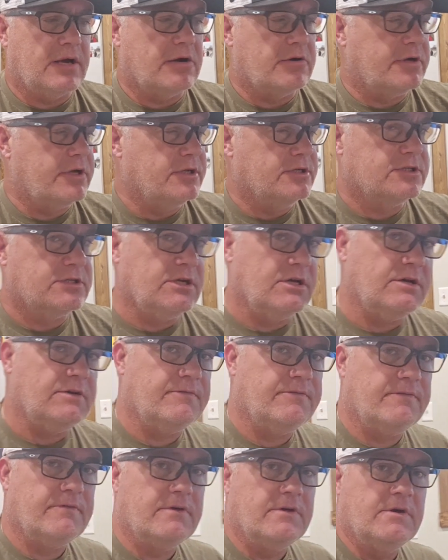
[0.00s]
Alki stuff.
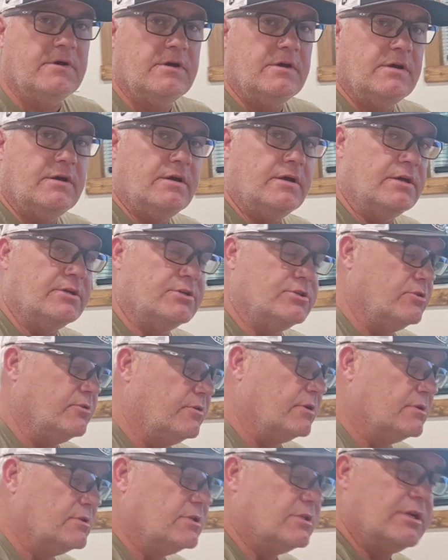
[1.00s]
As you
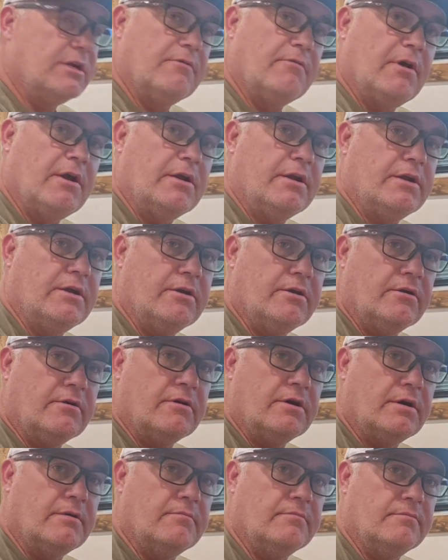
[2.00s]
can see right
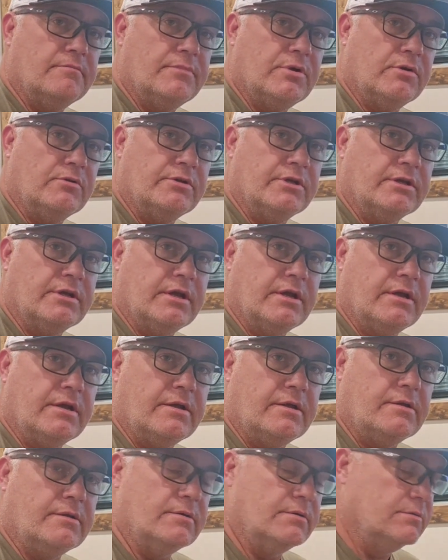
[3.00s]
here, I'm building
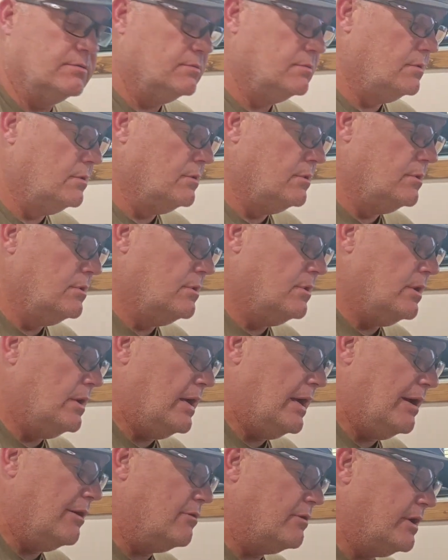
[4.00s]
a
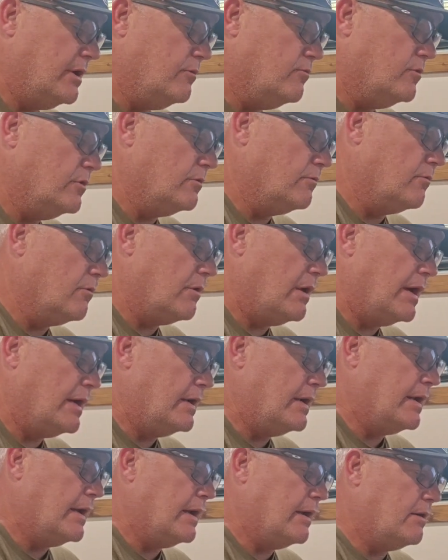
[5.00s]
Alki one
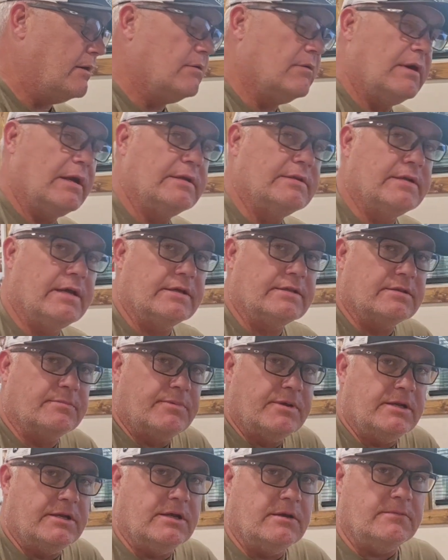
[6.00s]
right now. I take the
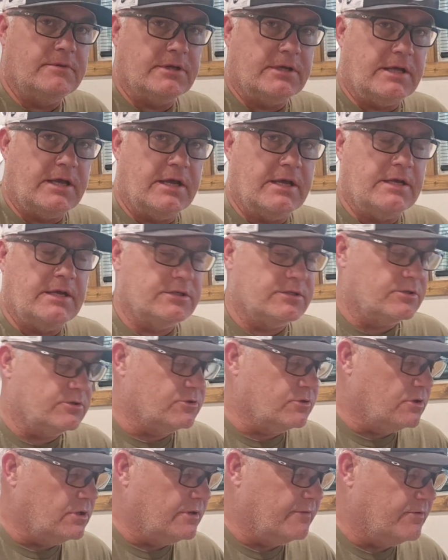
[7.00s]
PWKs and
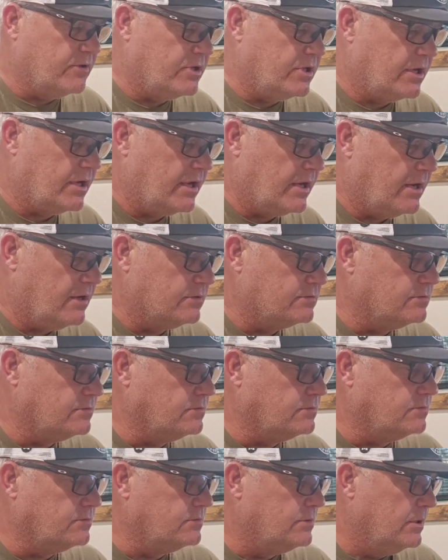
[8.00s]
drill everything out
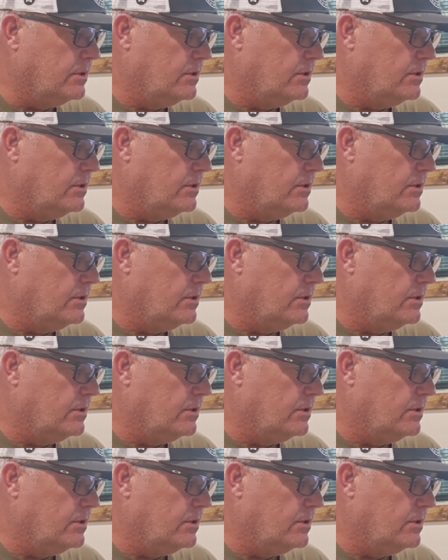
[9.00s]
and